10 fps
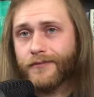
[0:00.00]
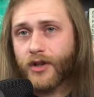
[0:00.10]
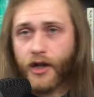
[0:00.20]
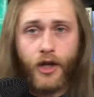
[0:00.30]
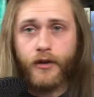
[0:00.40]

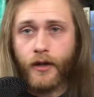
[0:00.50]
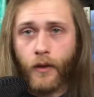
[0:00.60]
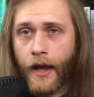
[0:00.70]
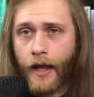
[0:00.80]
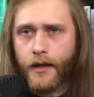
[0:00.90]
clearly,
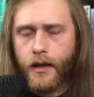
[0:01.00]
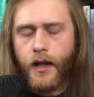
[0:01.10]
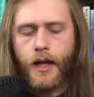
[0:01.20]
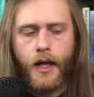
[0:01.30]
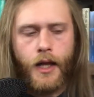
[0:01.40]
right?
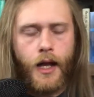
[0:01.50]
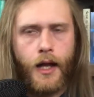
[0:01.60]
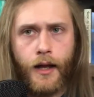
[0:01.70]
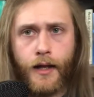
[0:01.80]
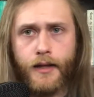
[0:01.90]

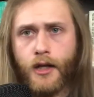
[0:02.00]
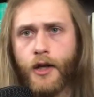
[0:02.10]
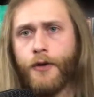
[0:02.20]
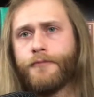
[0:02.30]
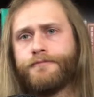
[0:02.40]

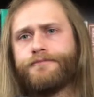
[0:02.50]
No.